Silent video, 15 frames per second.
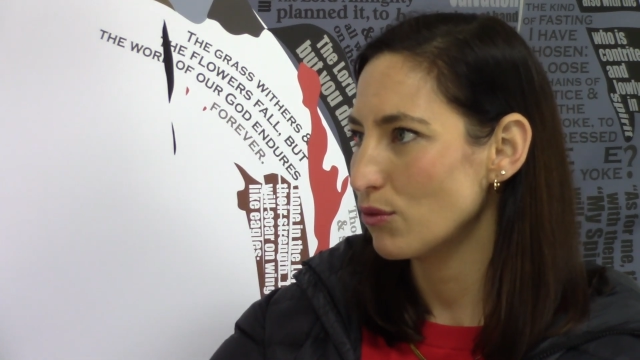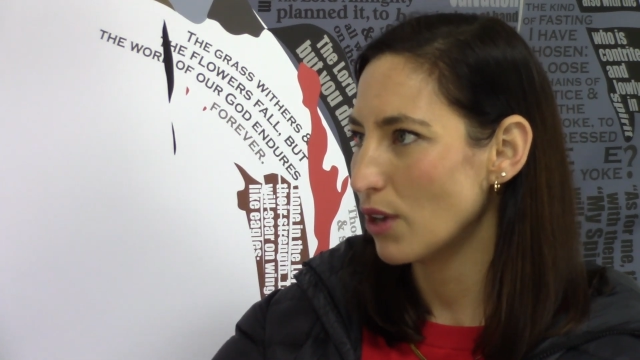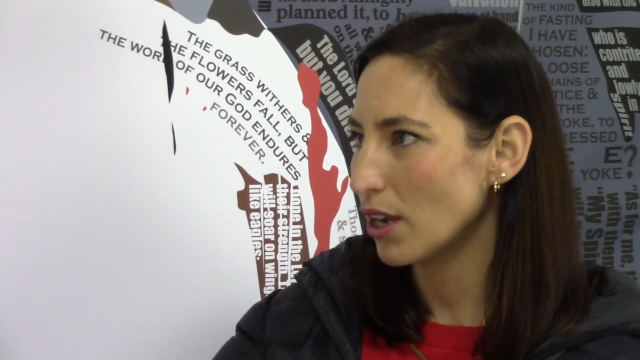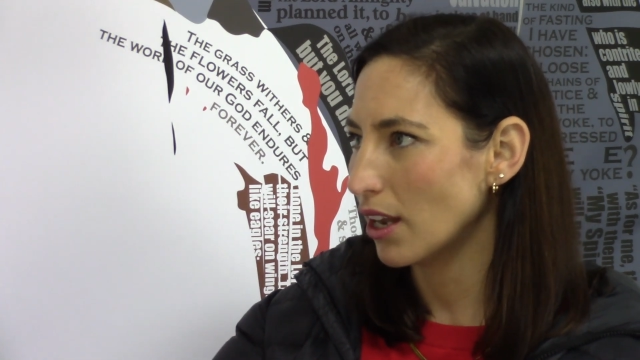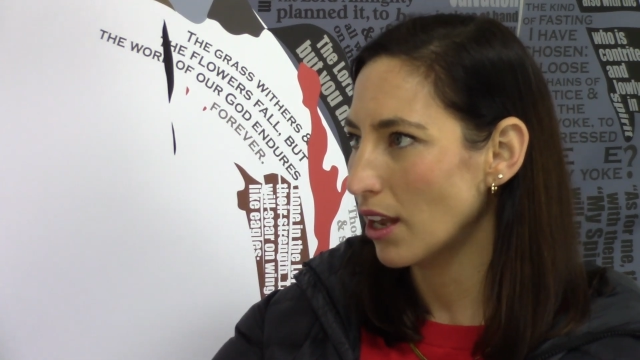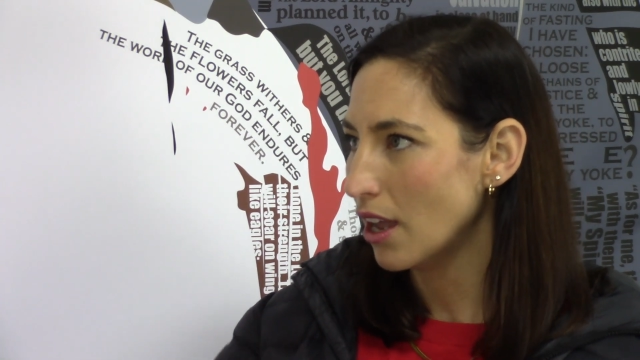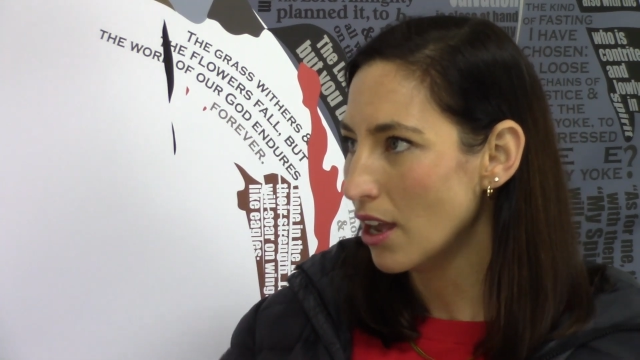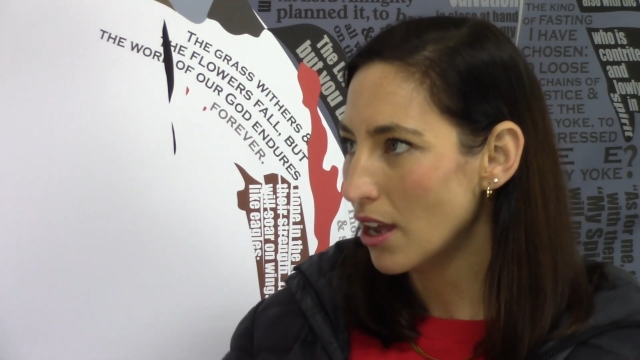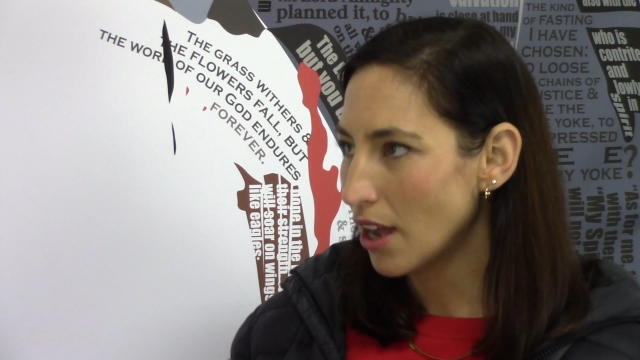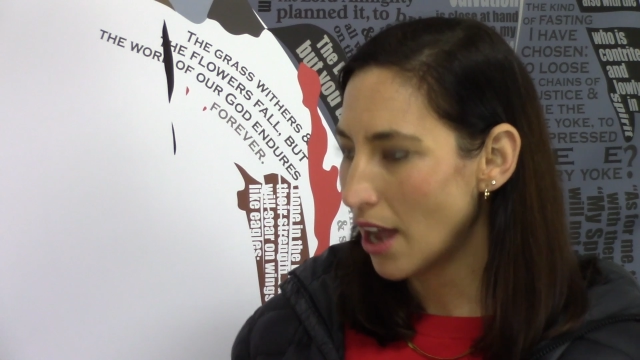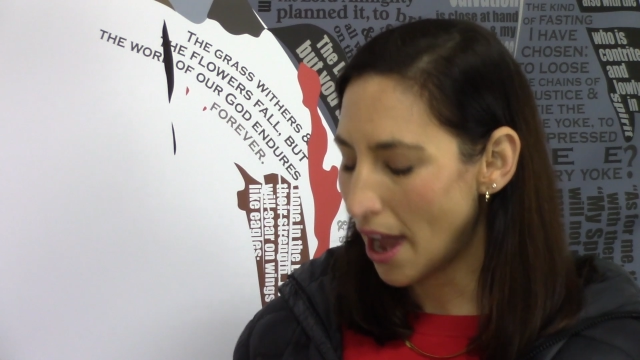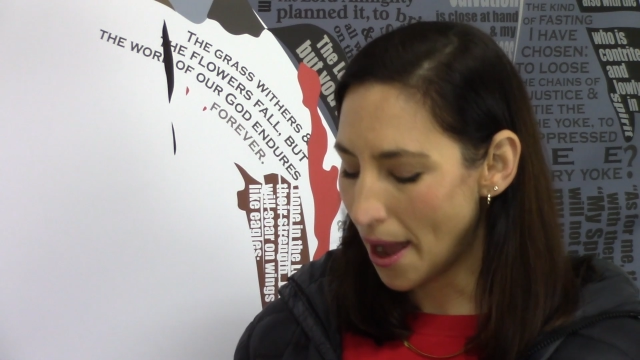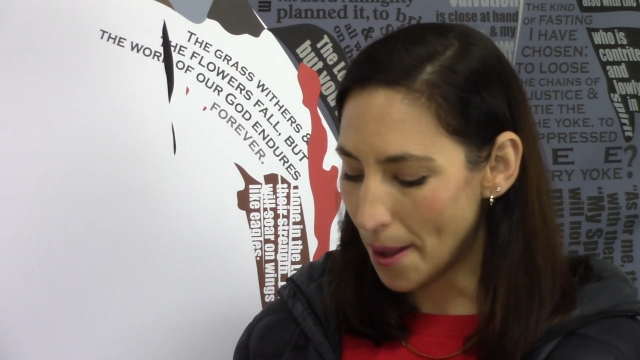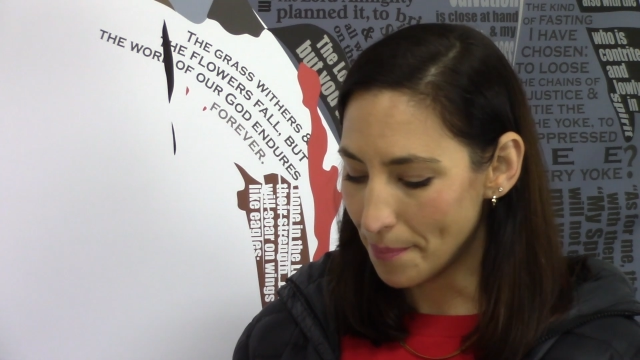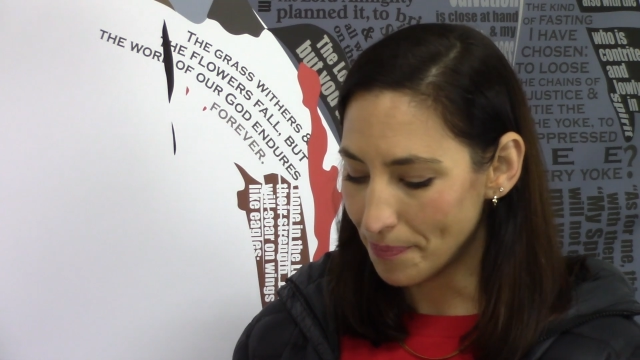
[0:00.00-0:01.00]
well
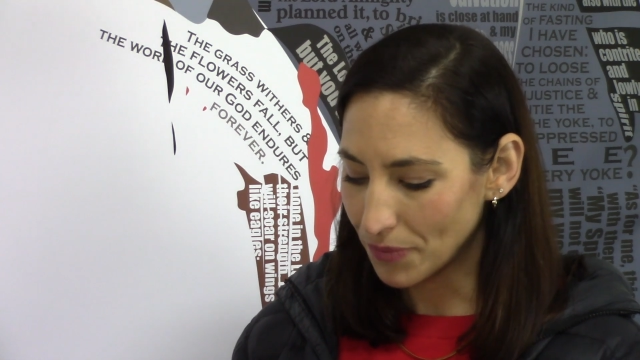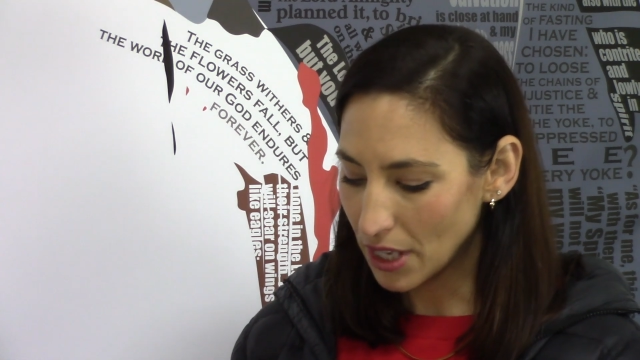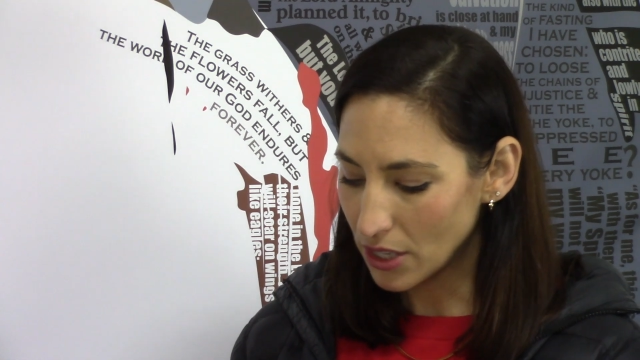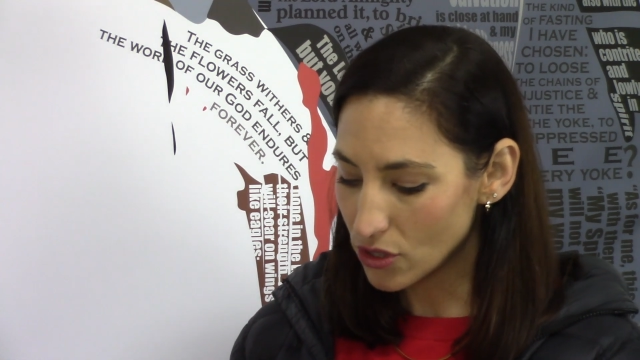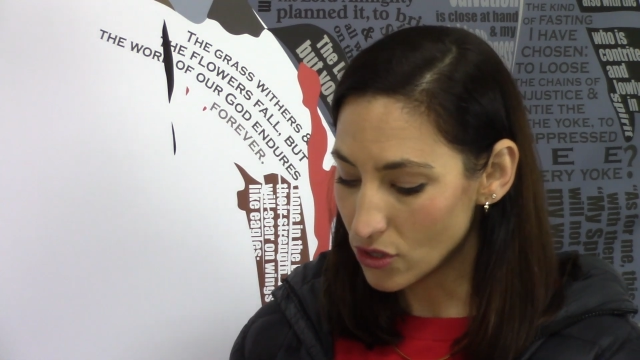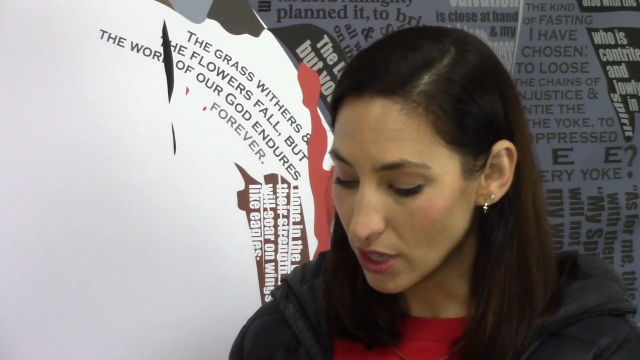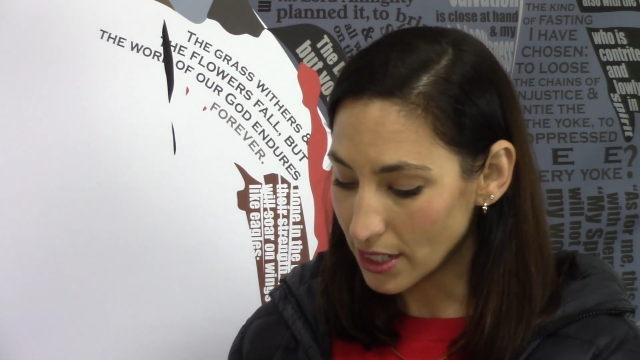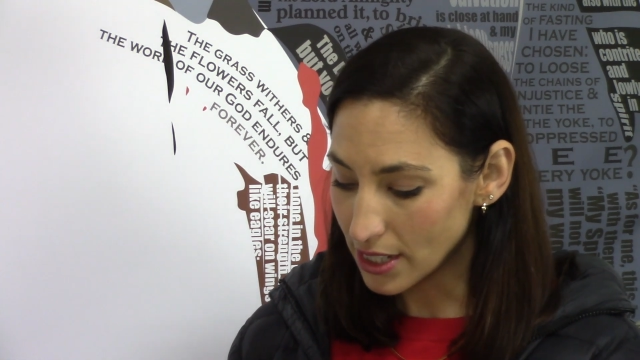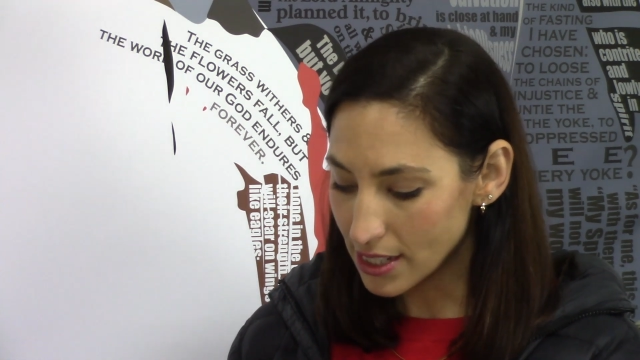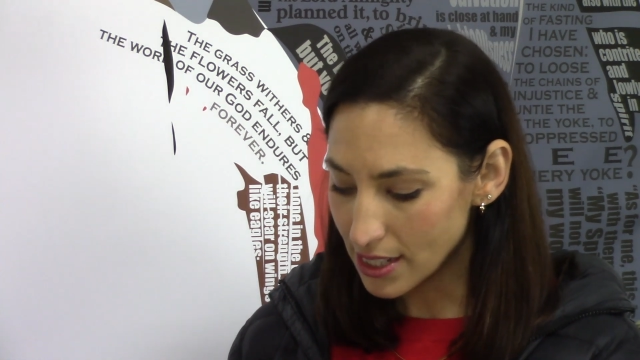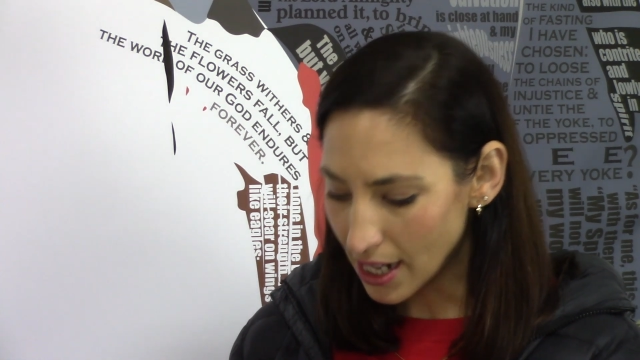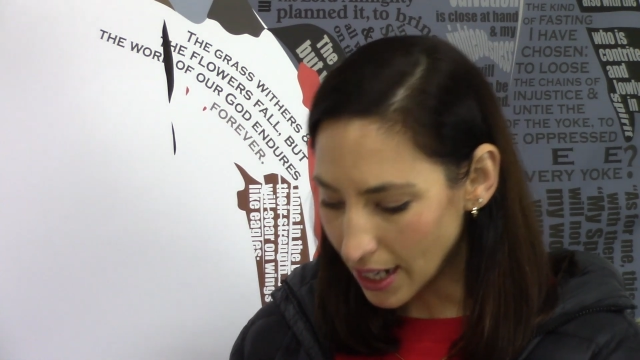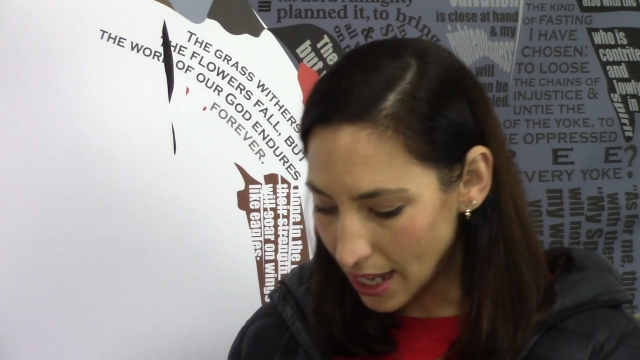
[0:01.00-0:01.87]
instructed tongue.